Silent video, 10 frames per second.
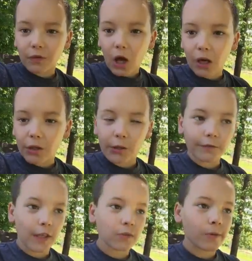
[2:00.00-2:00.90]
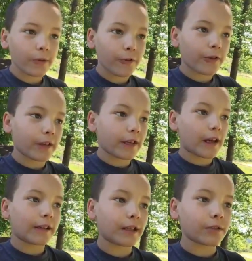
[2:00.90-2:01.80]
Vlogger, if that's what you're thinking.
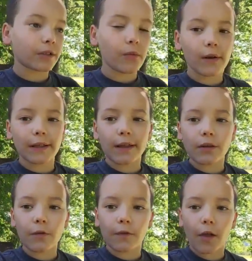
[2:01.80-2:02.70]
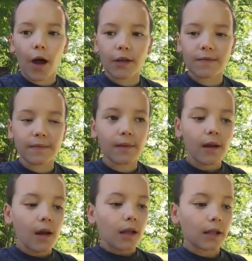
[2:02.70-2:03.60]
I literally wanted to do vlogs from,
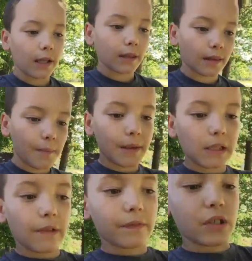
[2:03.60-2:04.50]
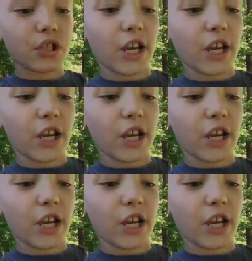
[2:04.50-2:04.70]
like, the middle of this